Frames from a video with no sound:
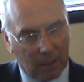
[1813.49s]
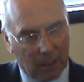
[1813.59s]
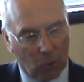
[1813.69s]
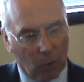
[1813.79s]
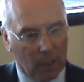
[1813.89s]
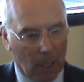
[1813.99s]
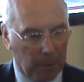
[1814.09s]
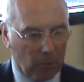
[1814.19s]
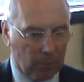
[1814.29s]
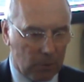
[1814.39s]
You know, I
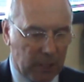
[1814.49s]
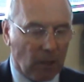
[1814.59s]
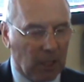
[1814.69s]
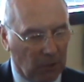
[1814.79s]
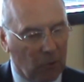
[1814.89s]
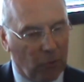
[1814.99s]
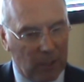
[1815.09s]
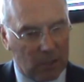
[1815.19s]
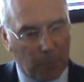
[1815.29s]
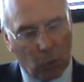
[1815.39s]
mean, Celtic need
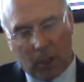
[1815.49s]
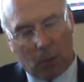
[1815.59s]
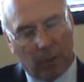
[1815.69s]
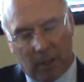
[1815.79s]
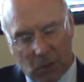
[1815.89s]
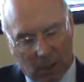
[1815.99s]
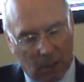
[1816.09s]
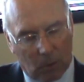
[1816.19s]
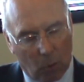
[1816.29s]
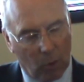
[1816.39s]
Rangers, I'm not caring what they say
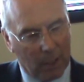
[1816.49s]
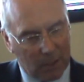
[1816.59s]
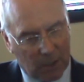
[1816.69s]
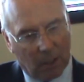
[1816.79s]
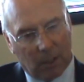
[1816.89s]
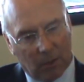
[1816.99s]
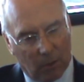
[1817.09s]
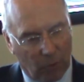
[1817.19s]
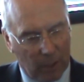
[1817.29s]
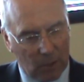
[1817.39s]
at all. Celtic
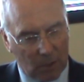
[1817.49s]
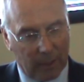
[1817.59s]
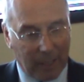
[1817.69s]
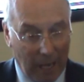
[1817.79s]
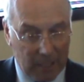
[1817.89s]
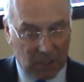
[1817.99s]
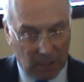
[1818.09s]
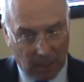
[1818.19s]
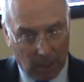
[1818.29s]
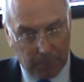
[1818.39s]
need Rangers like Hearts
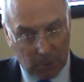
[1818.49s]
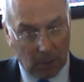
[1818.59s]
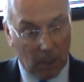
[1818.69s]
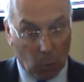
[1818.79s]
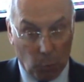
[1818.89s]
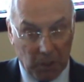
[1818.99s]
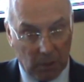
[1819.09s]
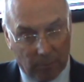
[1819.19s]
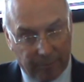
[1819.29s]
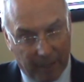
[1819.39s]
need Hibs, and we
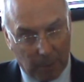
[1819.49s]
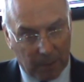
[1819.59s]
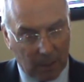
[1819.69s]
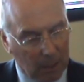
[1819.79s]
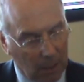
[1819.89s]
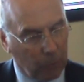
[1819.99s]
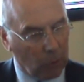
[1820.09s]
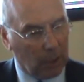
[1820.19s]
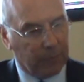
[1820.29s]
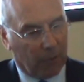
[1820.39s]
need Dunfermline. You've
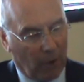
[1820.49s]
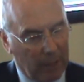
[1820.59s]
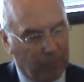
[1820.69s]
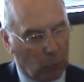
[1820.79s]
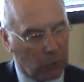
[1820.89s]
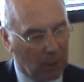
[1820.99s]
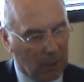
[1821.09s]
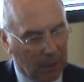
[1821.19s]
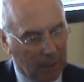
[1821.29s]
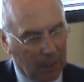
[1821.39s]
got to have your rivals.
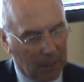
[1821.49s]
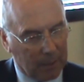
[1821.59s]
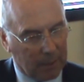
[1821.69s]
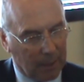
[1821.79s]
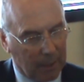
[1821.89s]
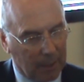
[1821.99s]
And